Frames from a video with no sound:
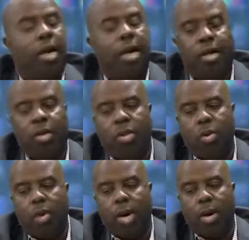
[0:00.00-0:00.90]
And
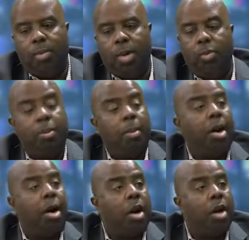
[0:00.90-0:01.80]
so it would be
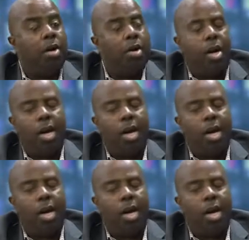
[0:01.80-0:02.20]
my honor,